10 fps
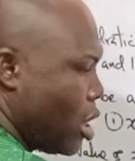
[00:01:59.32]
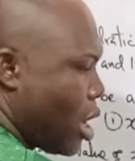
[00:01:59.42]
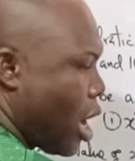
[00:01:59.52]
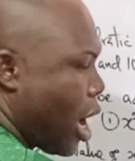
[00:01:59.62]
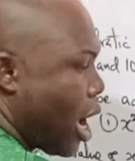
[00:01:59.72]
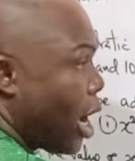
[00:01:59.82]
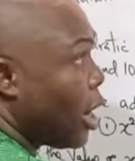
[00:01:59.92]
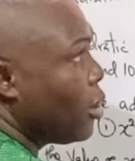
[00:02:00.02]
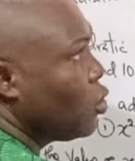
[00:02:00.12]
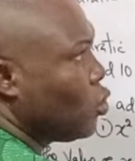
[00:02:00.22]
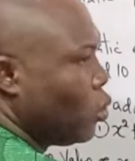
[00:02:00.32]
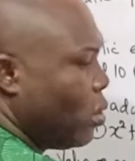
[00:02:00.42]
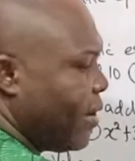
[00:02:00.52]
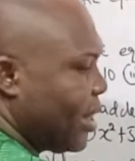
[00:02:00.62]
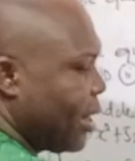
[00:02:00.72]
are 2 over
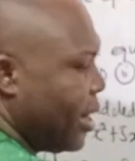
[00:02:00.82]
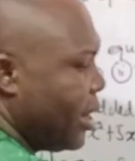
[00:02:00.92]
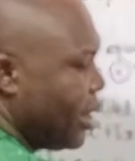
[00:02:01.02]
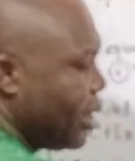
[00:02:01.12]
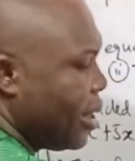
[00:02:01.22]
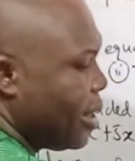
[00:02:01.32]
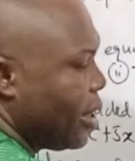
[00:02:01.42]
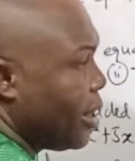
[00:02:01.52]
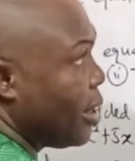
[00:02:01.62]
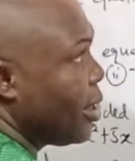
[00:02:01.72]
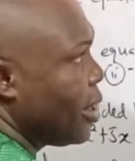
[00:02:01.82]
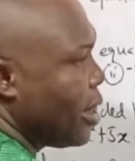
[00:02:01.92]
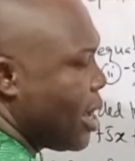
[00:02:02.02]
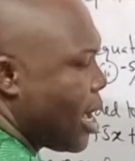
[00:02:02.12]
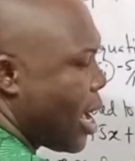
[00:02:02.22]
3
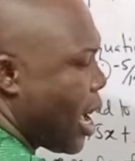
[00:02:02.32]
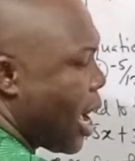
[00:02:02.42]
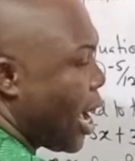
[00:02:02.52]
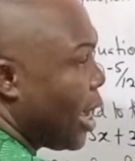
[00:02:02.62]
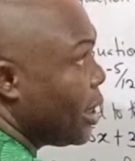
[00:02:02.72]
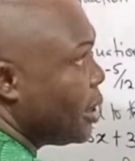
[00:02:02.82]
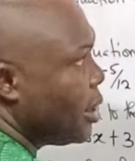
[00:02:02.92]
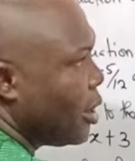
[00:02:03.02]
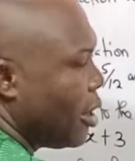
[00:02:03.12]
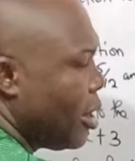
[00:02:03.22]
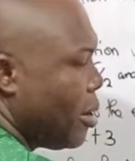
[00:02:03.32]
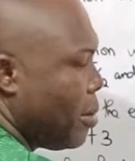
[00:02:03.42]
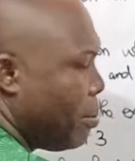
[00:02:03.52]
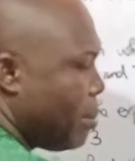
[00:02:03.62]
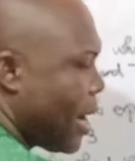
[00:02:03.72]
and
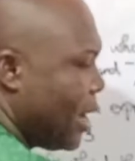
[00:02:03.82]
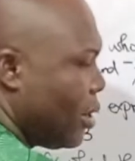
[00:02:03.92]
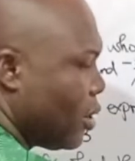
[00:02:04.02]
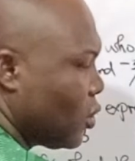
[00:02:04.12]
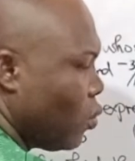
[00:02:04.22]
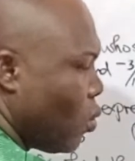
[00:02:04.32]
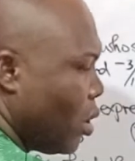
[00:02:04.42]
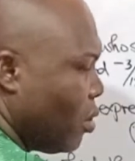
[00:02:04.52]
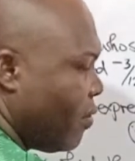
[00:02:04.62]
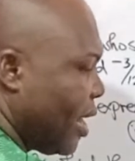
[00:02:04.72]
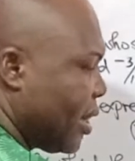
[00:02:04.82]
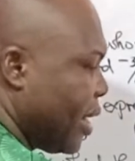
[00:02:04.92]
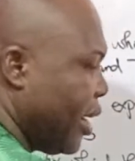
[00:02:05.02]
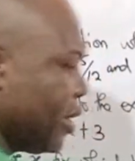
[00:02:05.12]
minus 1 over 3.